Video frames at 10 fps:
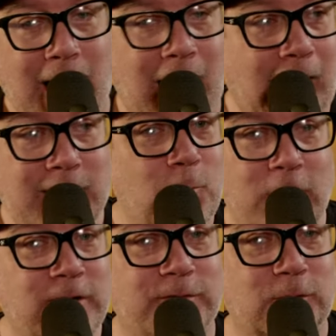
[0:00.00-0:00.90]
I'm
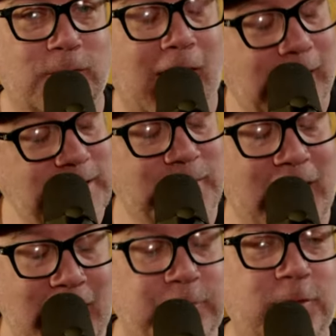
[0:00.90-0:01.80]
one of you. I am
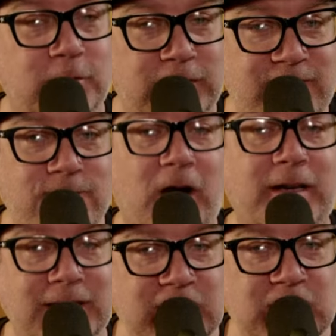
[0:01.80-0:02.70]
absolutely
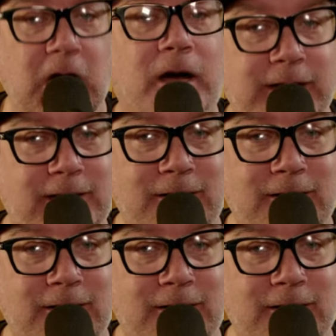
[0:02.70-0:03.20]
fucking gutted